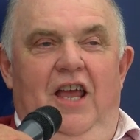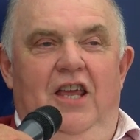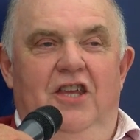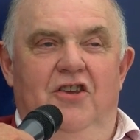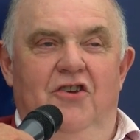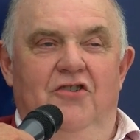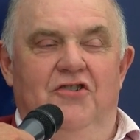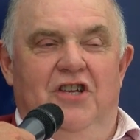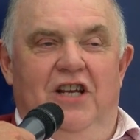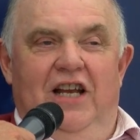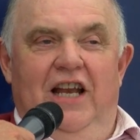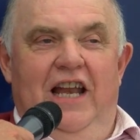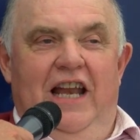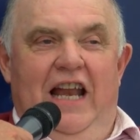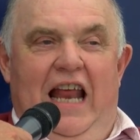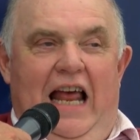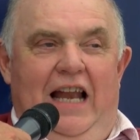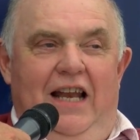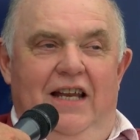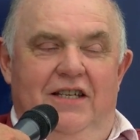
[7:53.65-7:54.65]
usual
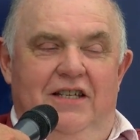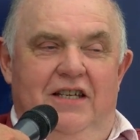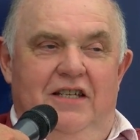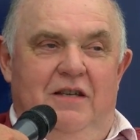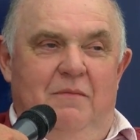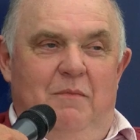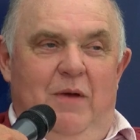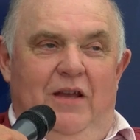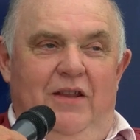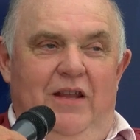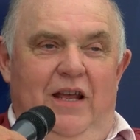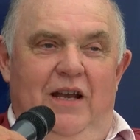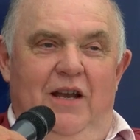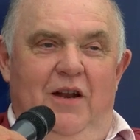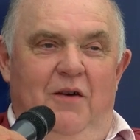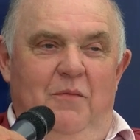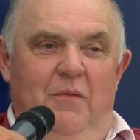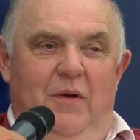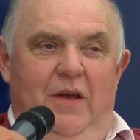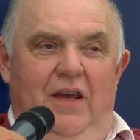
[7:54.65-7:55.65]
analysis about there
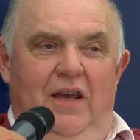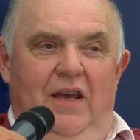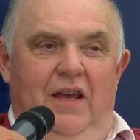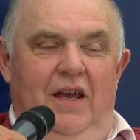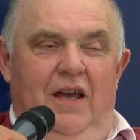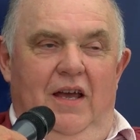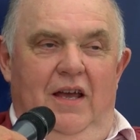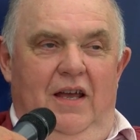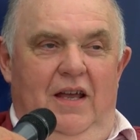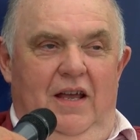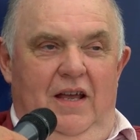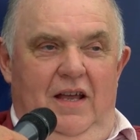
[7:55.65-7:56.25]
not being uh,